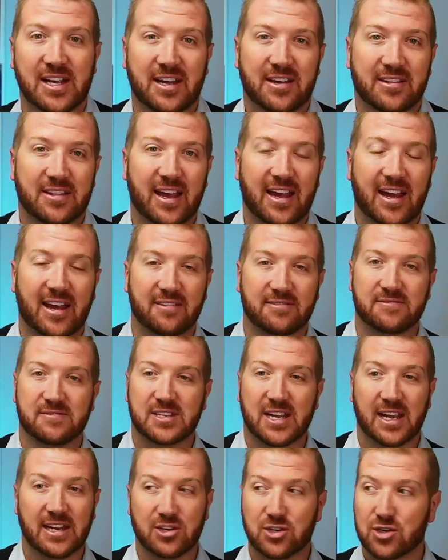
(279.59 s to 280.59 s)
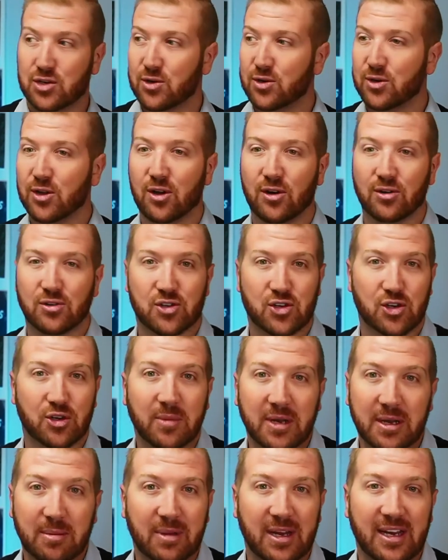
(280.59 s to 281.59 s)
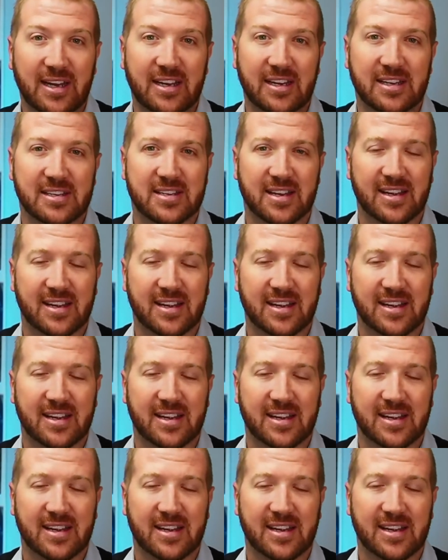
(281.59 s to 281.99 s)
They take too long, too many meetings.